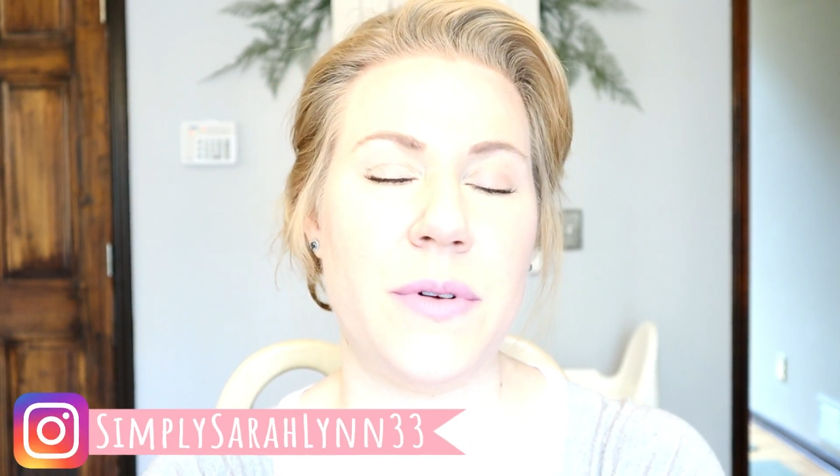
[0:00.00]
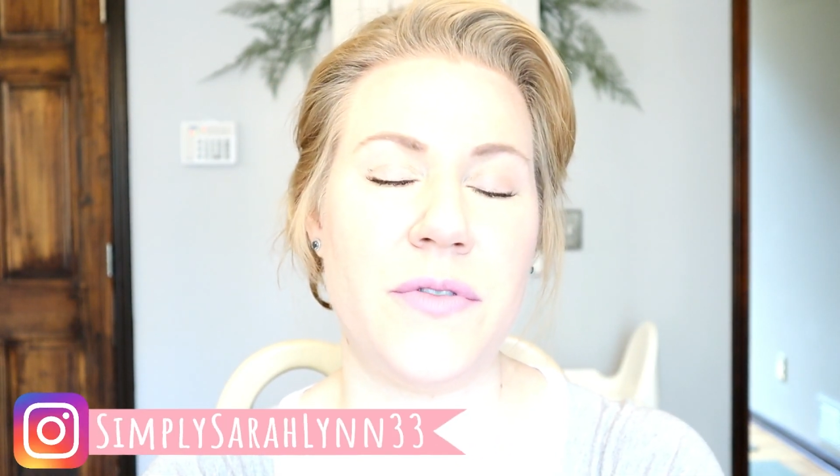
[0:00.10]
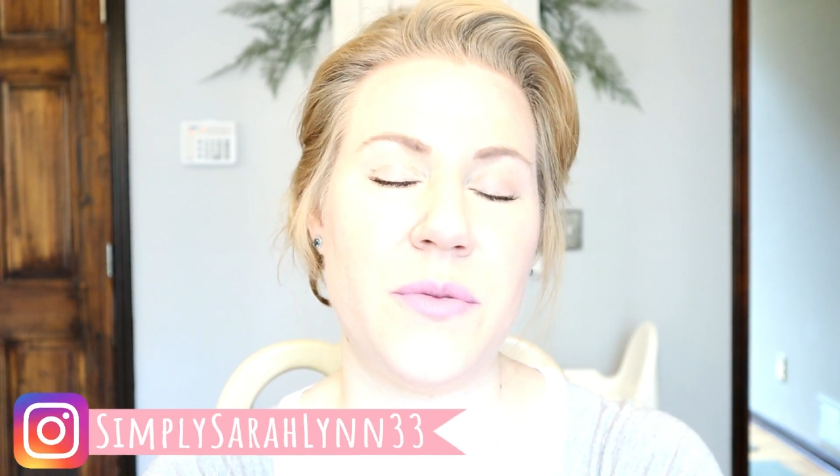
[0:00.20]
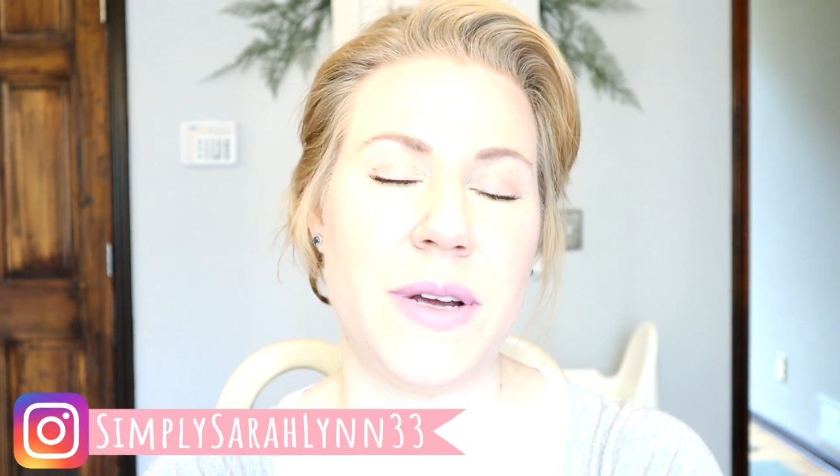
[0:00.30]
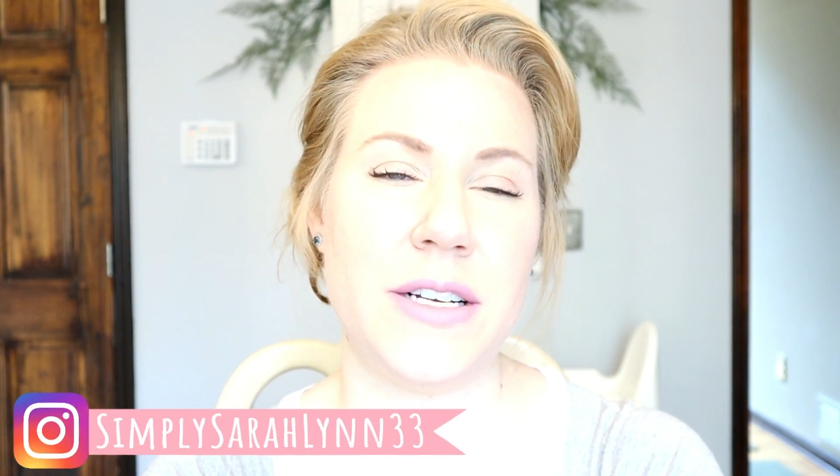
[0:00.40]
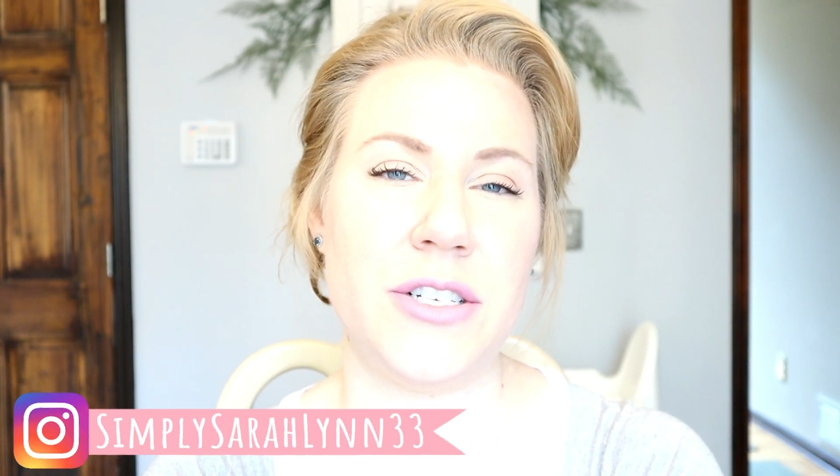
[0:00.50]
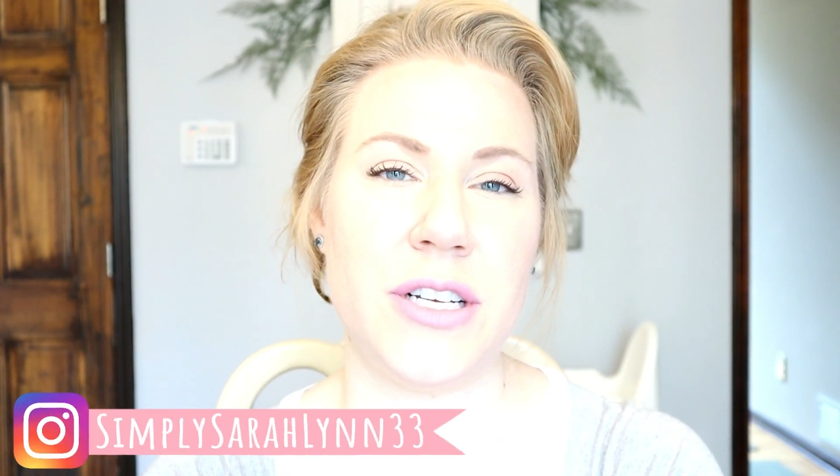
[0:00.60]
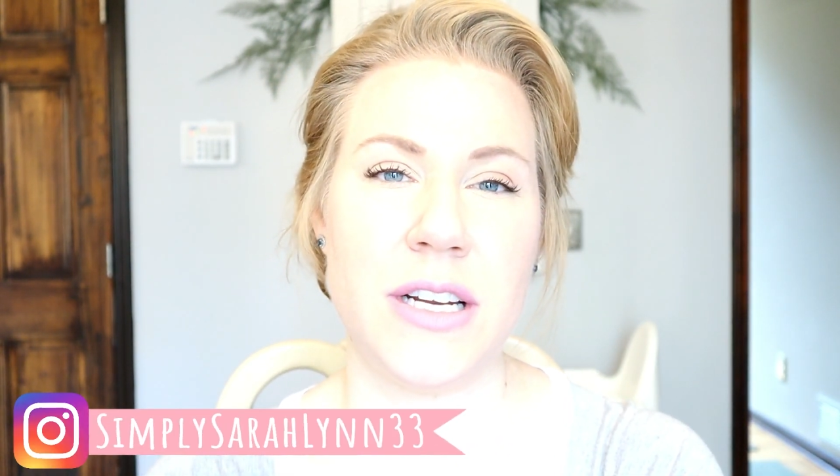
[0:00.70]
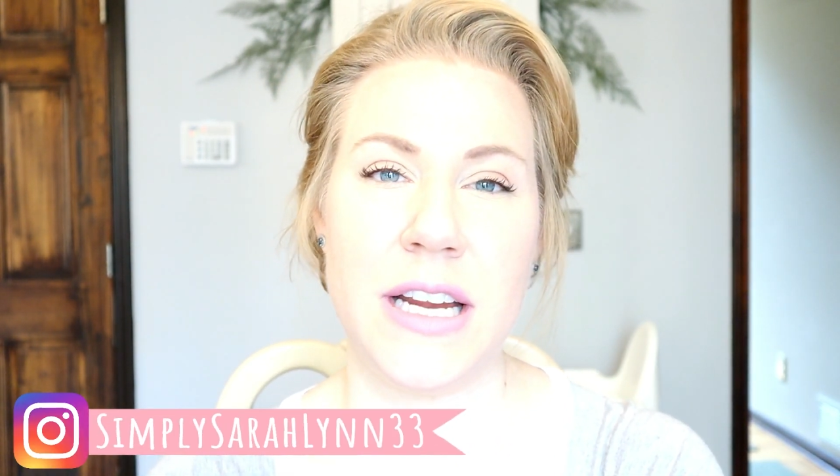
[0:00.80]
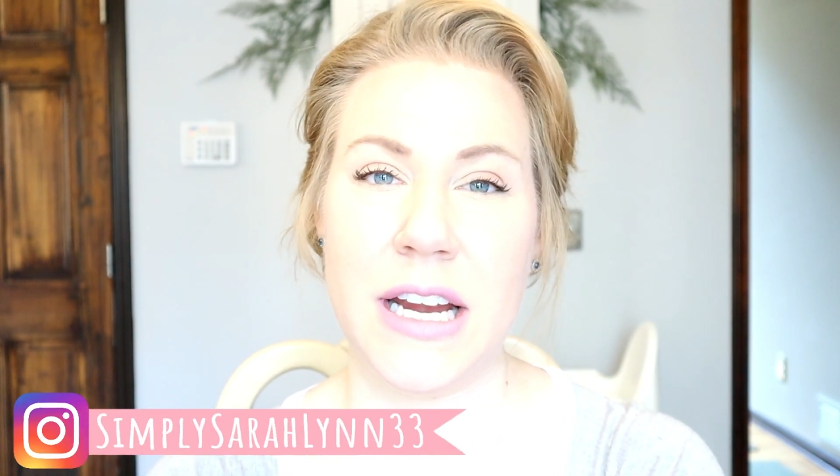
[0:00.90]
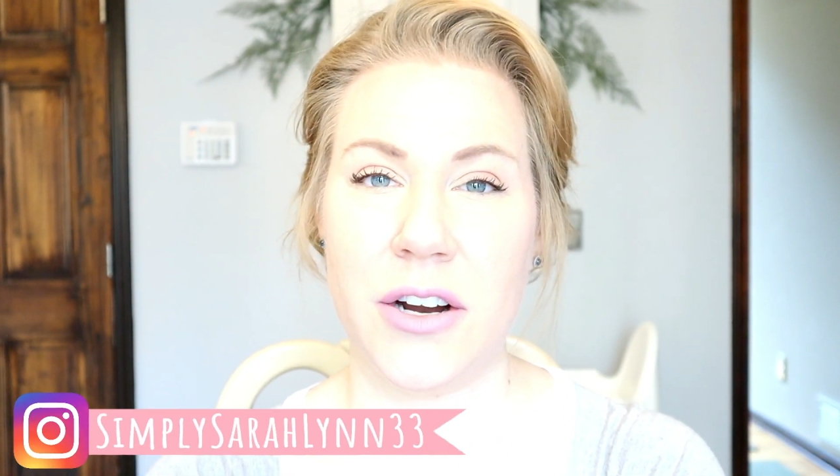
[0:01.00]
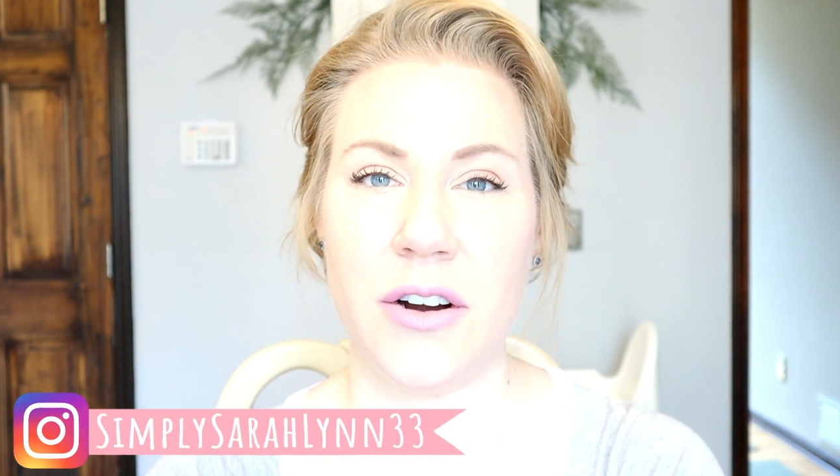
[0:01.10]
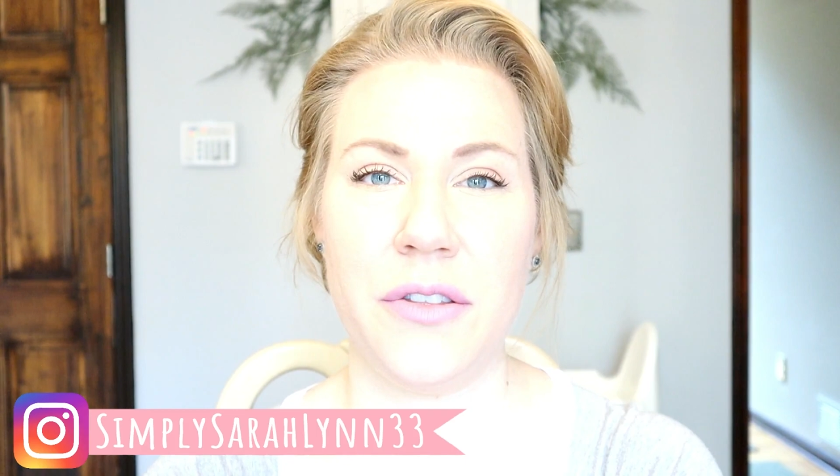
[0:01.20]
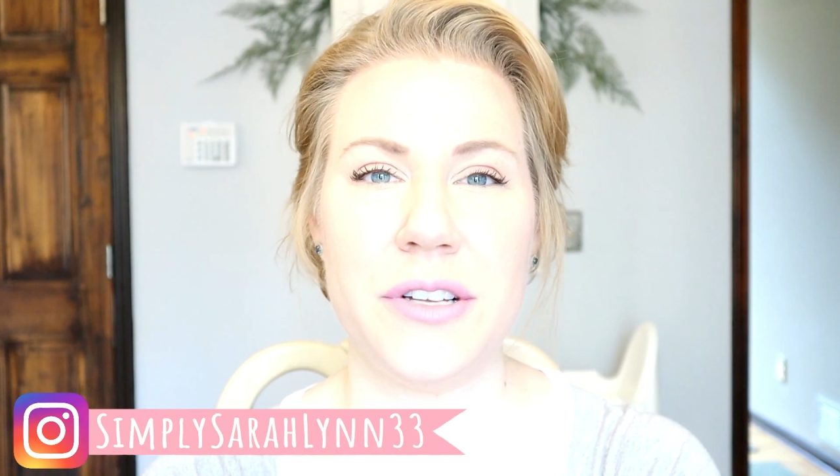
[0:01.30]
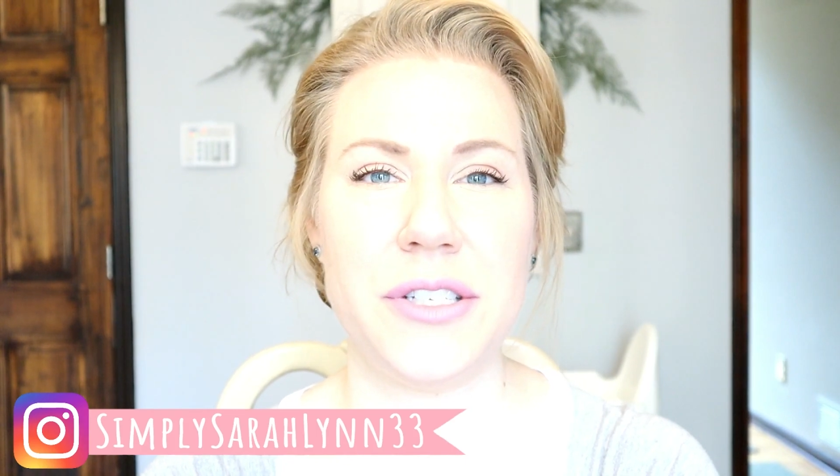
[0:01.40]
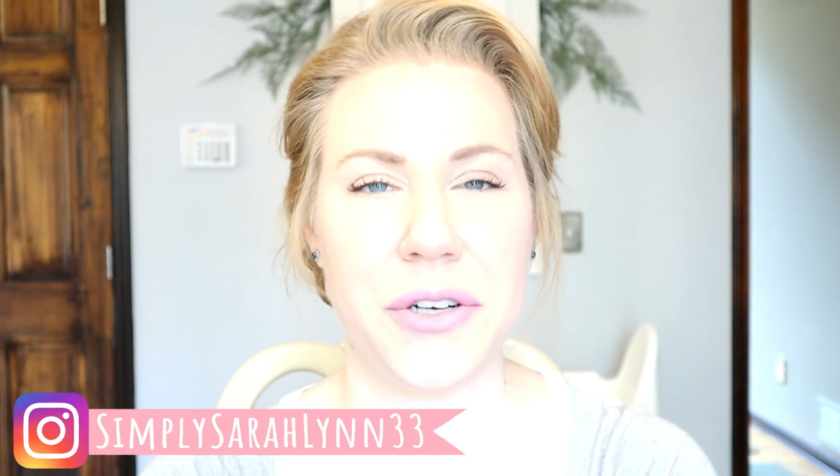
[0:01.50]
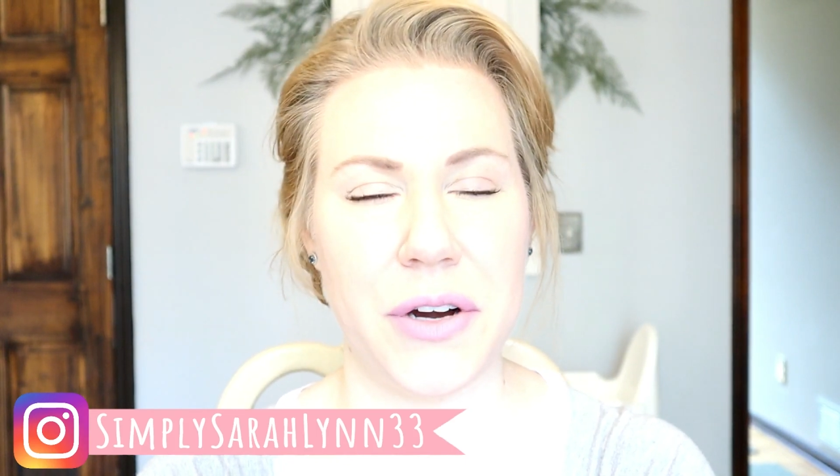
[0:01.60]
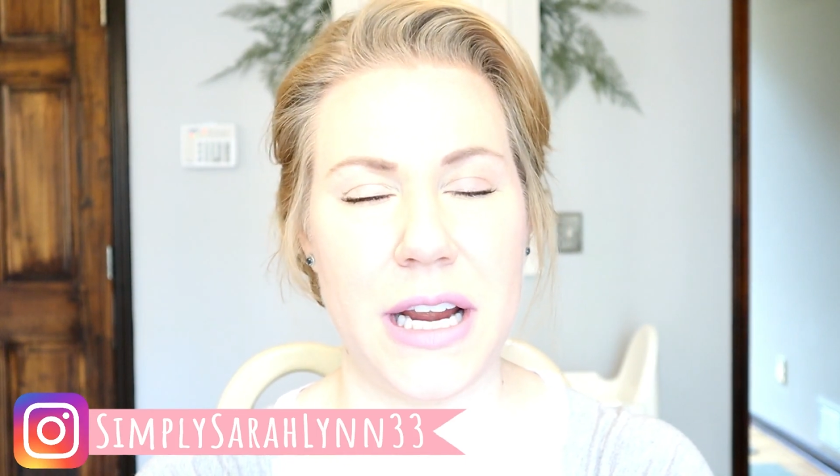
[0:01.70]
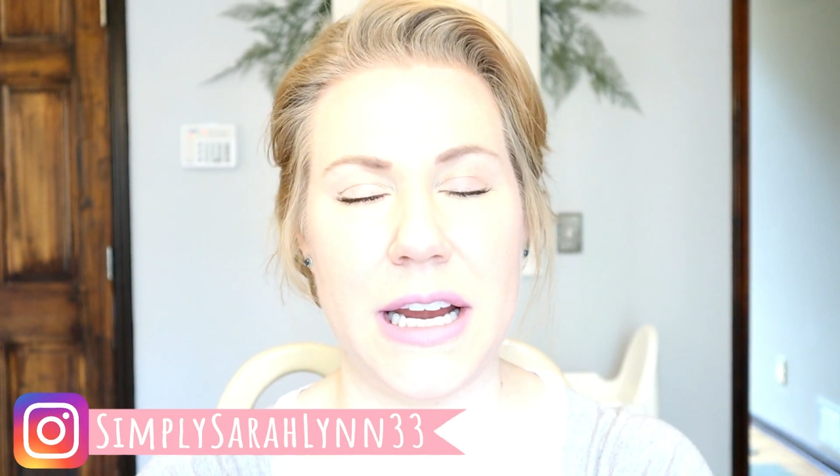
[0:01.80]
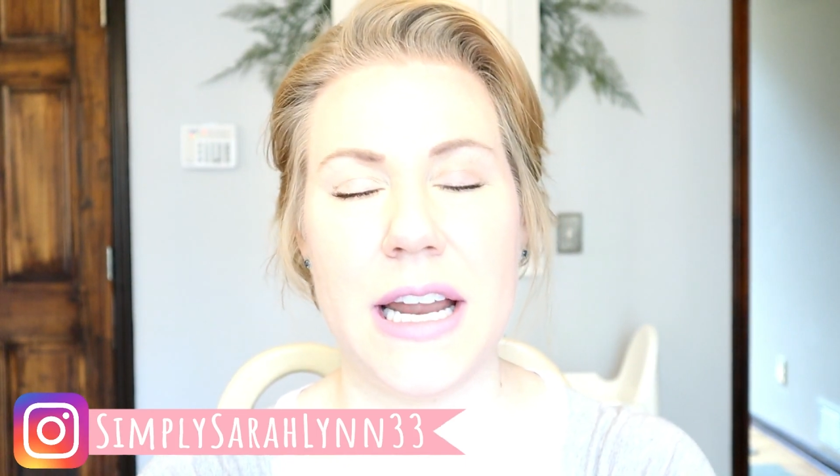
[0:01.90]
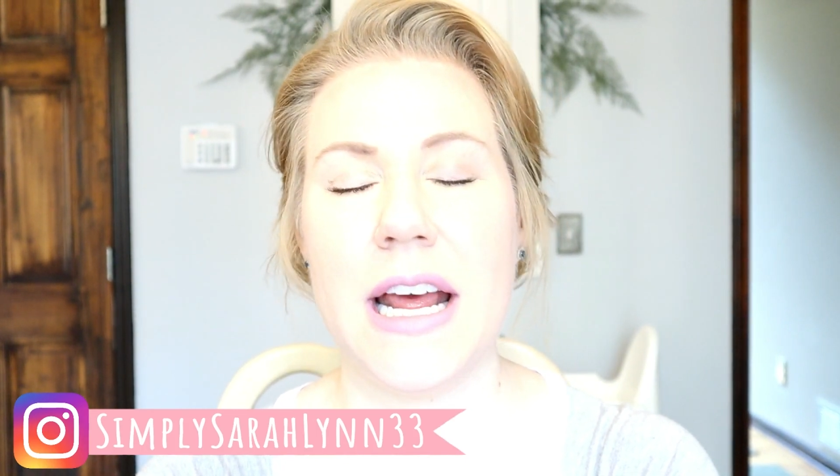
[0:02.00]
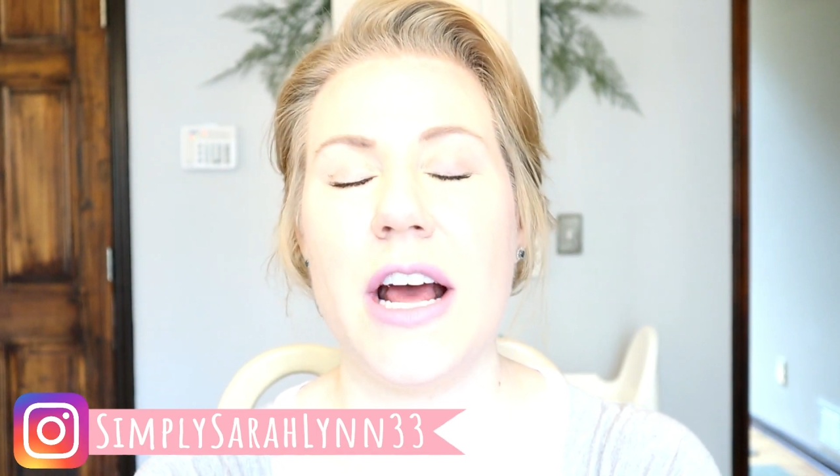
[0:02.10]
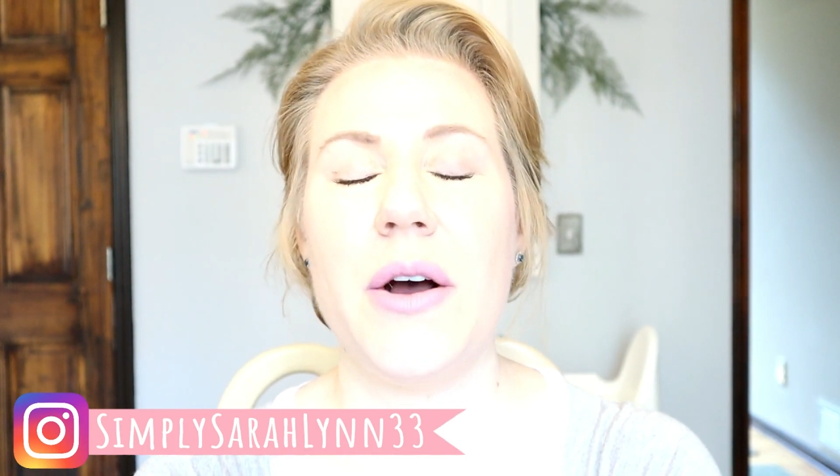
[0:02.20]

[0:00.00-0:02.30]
information here on the screen,